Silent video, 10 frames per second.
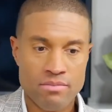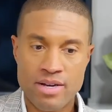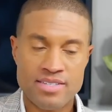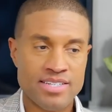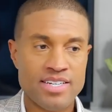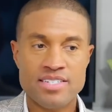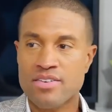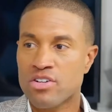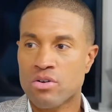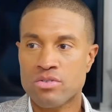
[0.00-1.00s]
My sixteen,
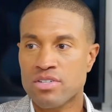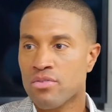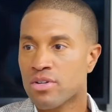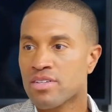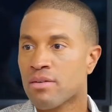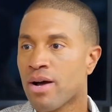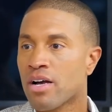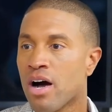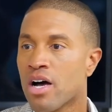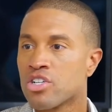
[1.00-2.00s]
seventeen-year-old self would have said,
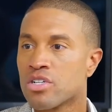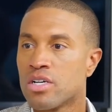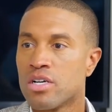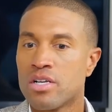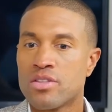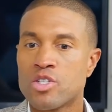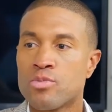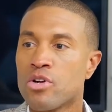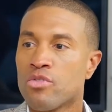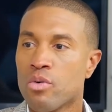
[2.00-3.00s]
my gosh, this
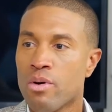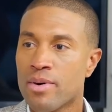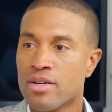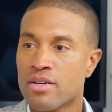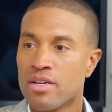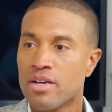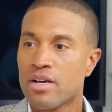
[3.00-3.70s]
beautiful woman